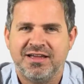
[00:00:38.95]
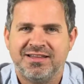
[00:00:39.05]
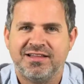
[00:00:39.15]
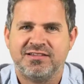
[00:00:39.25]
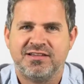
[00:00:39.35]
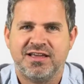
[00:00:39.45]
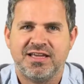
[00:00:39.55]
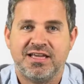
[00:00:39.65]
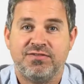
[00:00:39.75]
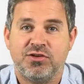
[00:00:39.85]
let's say
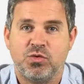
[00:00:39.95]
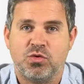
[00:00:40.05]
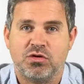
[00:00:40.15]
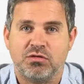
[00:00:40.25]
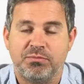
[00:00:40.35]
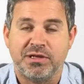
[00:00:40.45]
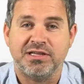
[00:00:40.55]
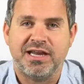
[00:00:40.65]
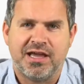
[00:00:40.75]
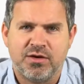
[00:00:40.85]
if you were
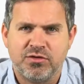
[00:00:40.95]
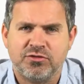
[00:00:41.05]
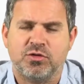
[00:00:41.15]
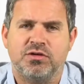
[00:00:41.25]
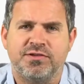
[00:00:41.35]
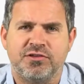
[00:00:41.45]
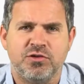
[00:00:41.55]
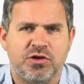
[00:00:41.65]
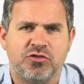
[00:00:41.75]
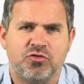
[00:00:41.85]
building a house or if it's
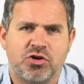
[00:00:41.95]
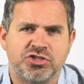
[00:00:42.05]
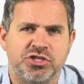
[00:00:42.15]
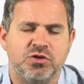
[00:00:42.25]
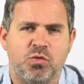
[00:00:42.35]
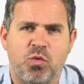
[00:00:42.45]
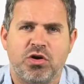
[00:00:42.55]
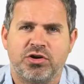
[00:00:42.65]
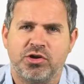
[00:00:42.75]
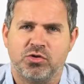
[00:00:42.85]
new construction,
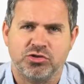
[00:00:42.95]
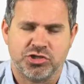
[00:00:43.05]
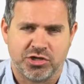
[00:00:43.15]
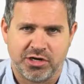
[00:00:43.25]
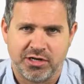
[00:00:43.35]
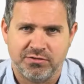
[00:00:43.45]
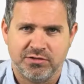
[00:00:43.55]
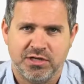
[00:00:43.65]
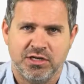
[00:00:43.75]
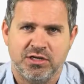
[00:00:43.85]
what are your alternatives?